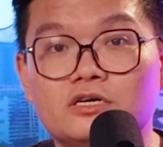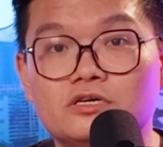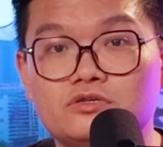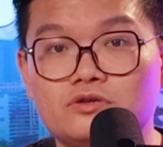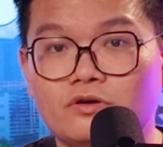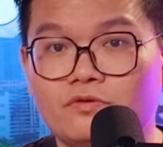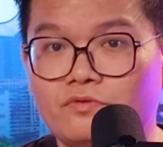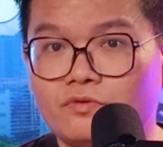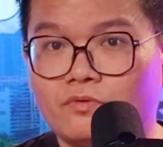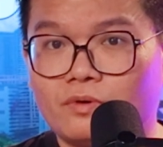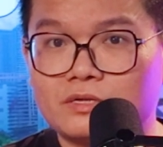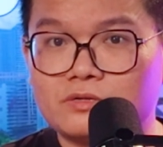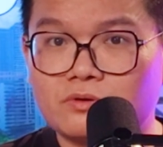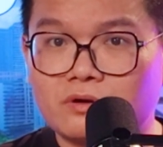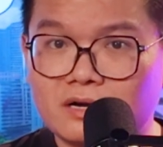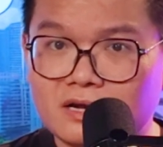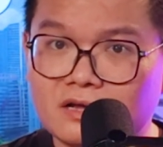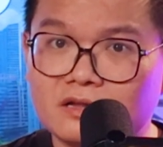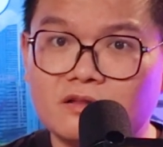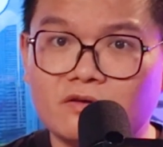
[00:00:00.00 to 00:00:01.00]
So if you want to
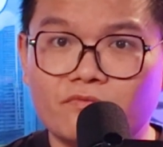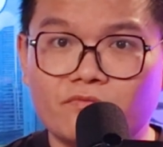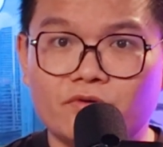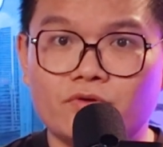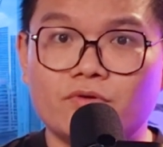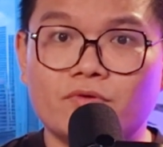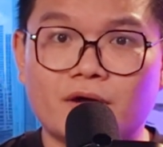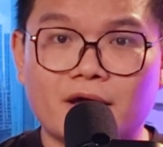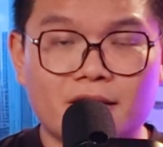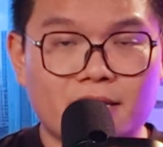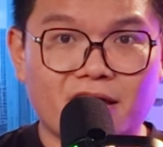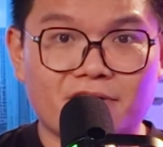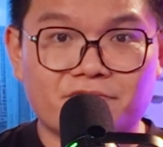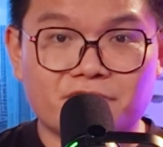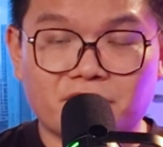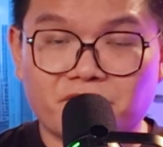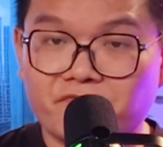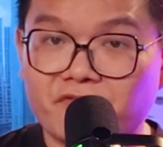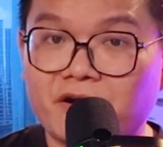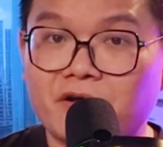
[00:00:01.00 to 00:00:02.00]
clear the view and have
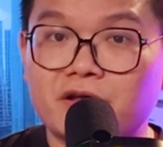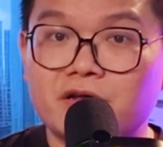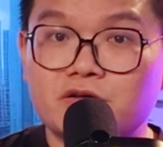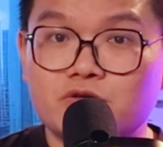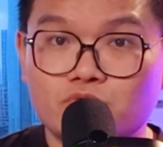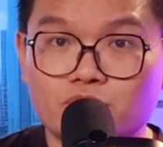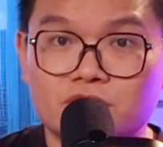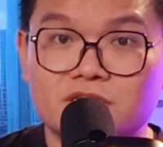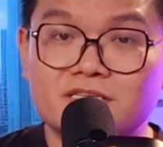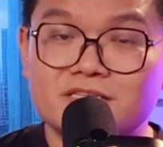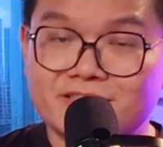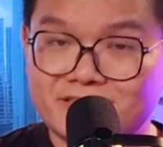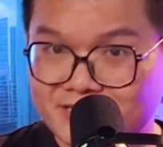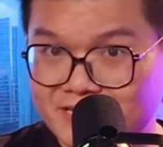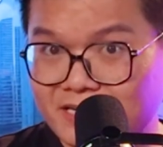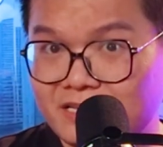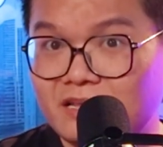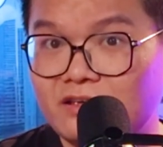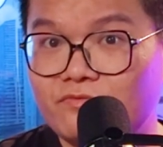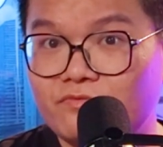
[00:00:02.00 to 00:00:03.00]
a very good
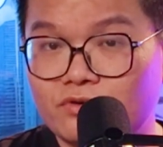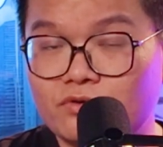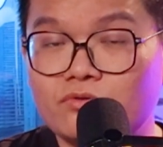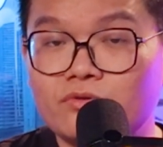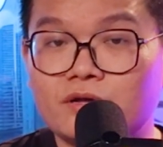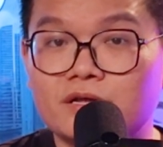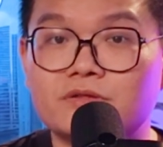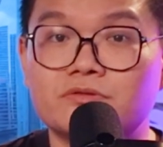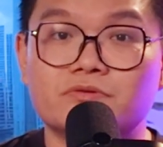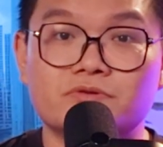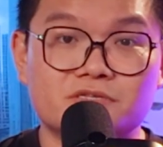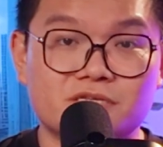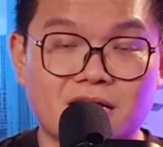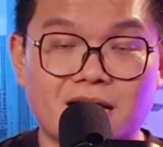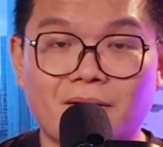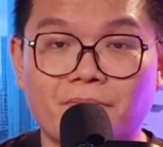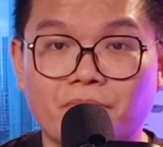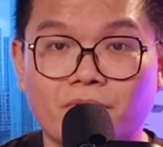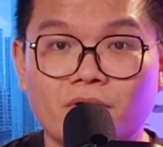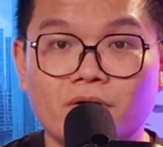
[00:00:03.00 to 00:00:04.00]
city view into
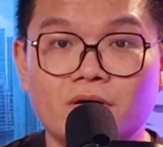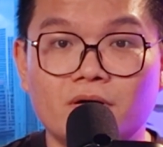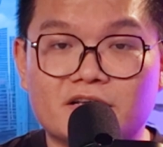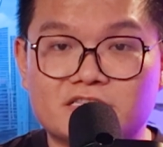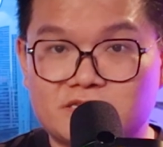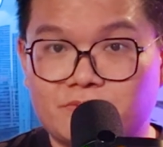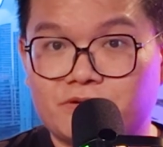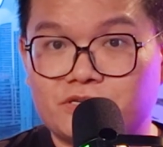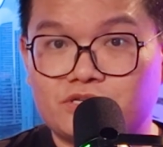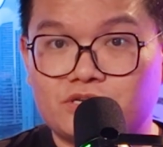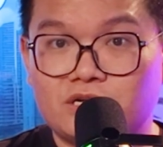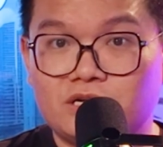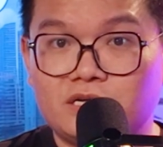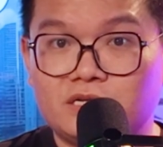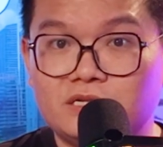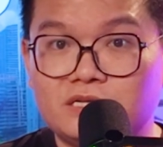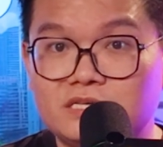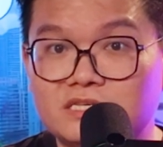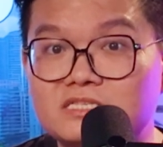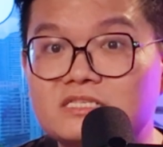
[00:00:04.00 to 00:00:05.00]
Singapore, especially
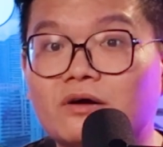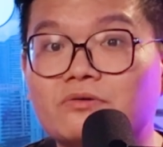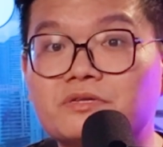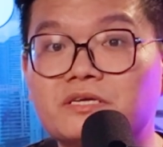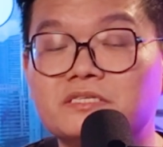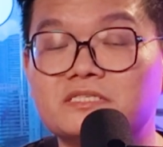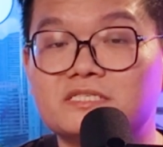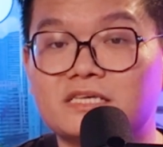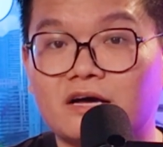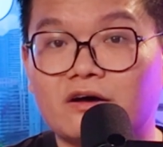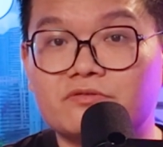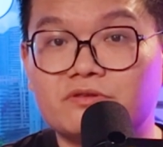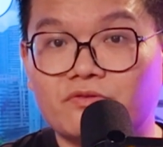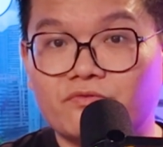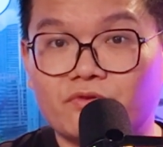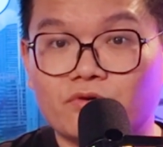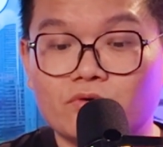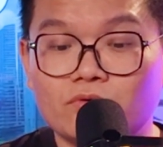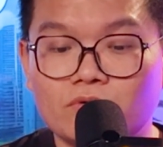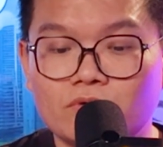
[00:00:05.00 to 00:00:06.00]
the southern side of the
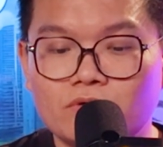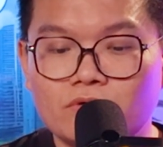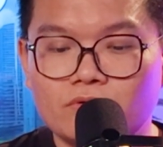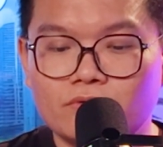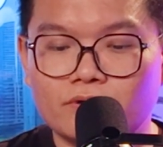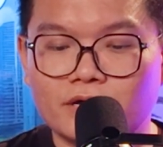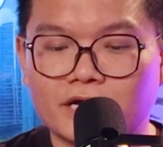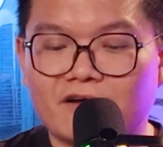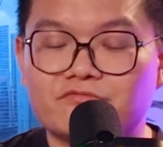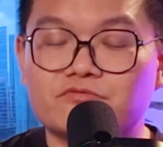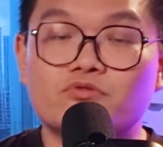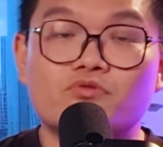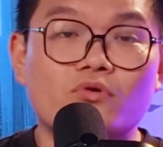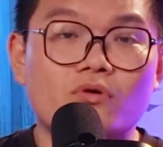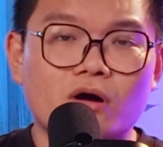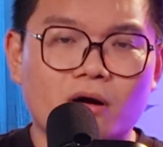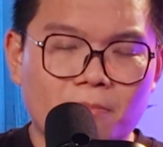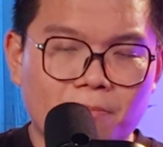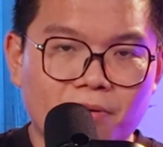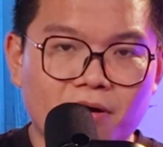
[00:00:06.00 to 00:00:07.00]
view, we have to
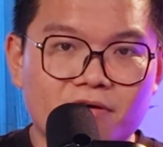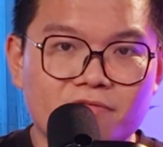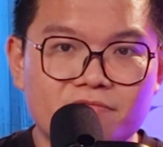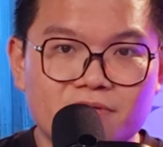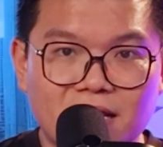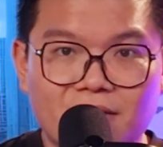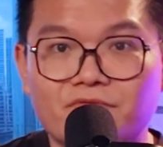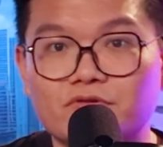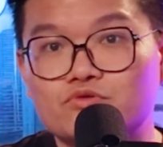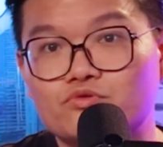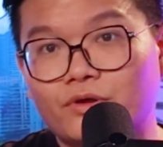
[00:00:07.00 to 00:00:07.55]
go above level